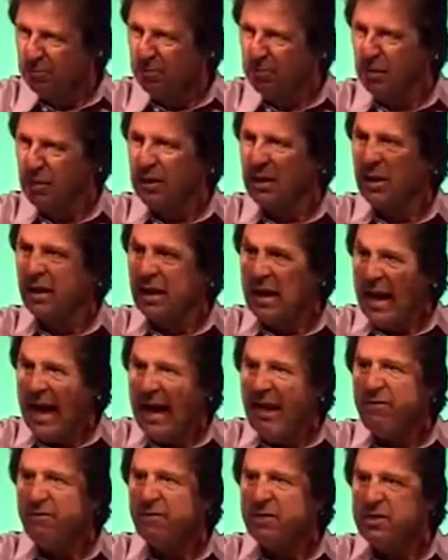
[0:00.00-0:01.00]
but the
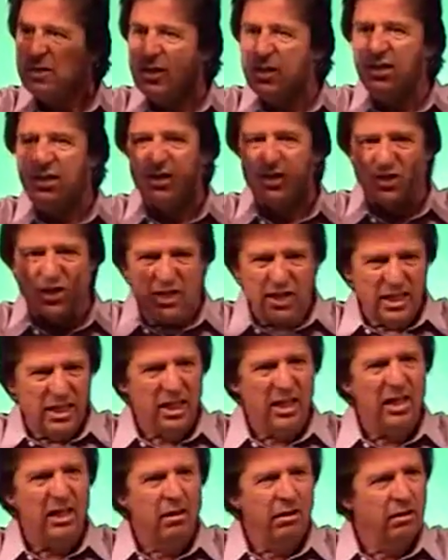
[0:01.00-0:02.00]
life is in the
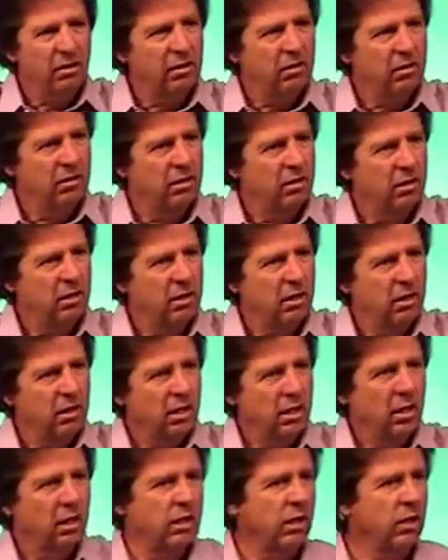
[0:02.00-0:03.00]
seed.
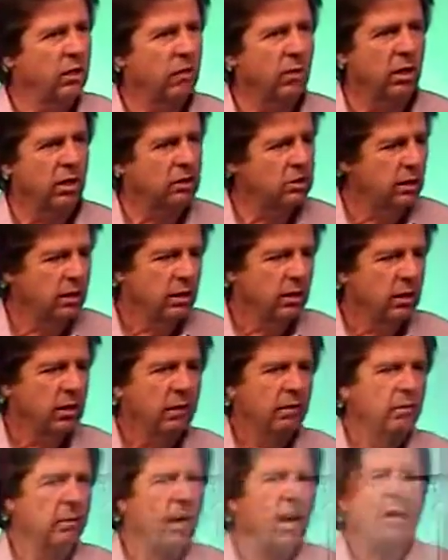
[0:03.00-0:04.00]
In other words,
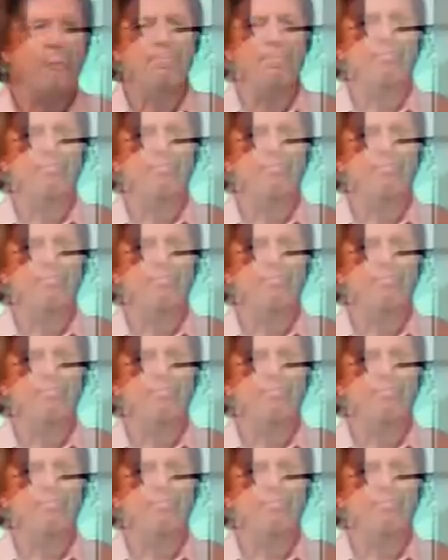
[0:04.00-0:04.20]
God